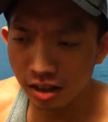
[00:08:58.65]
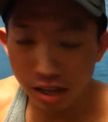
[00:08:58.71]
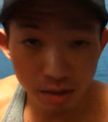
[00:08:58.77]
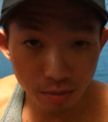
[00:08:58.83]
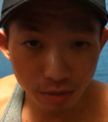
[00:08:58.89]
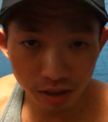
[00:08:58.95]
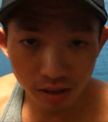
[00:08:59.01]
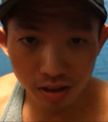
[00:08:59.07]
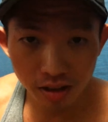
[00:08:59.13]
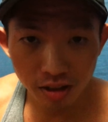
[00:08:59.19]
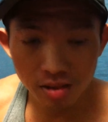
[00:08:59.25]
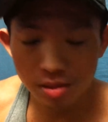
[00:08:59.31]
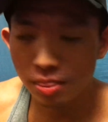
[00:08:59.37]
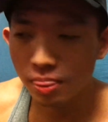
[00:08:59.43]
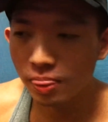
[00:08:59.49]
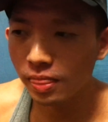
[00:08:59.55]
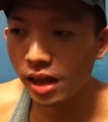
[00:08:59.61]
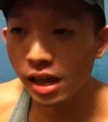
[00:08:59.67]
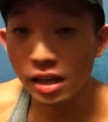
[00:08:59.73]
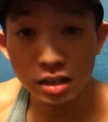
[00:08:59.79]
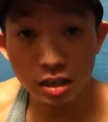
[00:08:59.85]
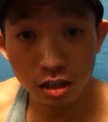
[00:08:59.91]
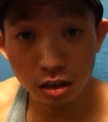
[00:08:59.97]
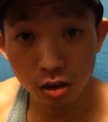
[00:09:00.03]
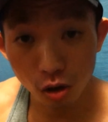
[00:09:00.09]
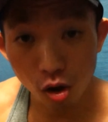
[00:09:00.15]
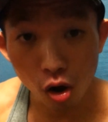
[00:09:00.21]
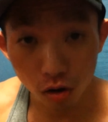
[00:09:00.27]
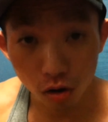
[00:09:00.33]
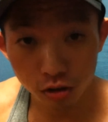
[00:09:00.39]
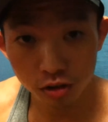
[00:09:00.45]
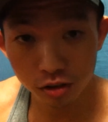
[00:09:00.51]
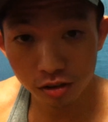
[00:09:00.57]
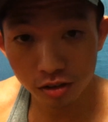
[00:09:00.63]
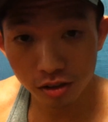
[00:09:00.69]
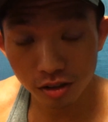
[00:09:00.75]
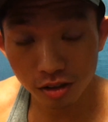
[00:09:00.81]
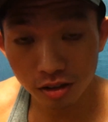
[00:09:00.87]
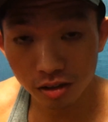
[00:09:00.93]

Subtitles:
game ended, and he lost.